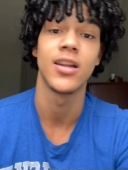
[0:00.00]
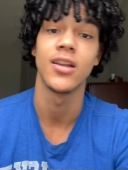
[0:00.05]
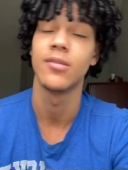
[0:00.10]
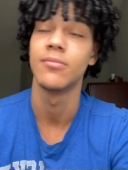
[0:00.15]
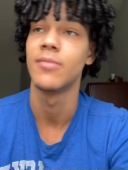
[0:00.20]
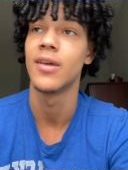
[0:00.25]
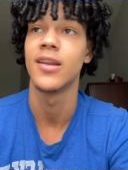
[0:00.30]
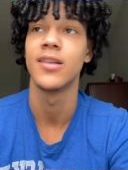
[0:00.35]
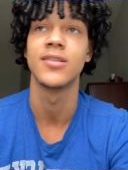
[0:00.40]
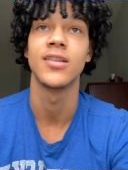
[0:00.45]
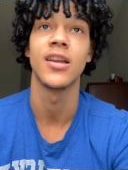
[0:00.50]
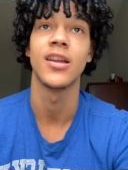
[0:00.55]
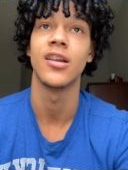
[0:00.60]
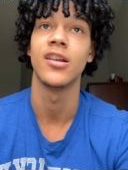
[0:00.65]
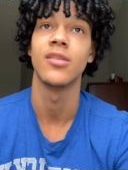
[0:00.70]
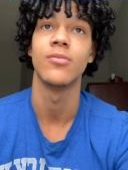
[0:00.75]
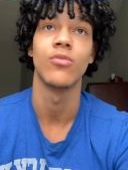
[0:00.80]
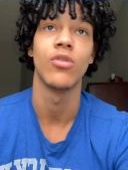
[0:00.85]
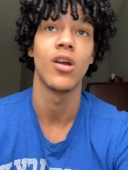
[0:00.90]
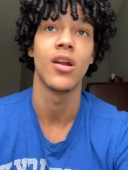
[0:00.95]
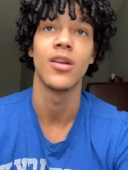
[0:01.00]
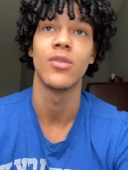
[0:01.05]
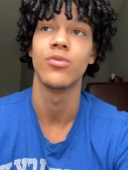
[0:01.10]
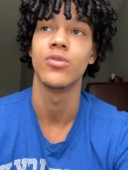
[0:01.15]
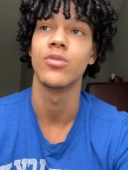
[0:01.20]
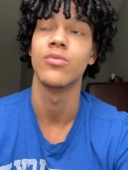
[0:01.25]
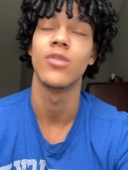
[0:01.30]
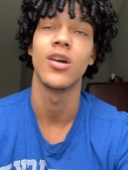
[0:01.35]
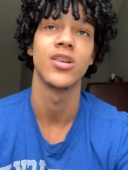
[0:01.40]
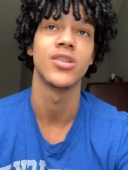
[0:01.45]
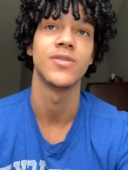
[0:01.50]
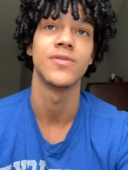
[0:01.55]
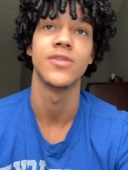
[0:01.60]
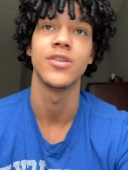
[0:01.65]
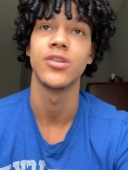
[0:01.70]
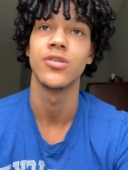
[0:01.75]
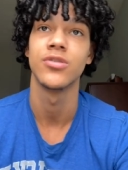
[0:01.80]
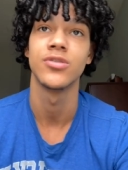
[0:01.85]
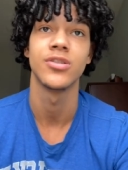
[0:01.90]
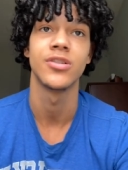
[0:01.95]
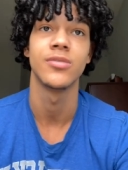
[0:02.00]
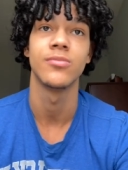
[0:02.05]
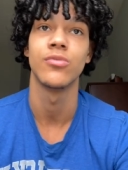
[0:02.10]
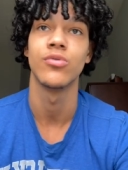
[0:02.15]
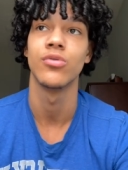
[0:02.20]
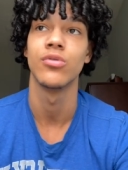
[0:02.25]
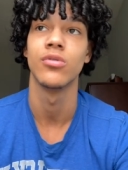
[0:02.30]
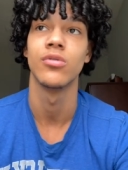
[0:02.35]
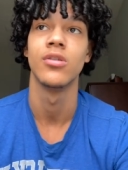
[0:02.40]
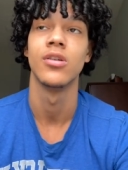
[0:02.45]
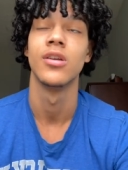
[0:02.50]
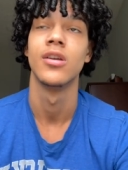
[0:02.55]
I didn't meditate anymore. I didn't really watch the videos anymore,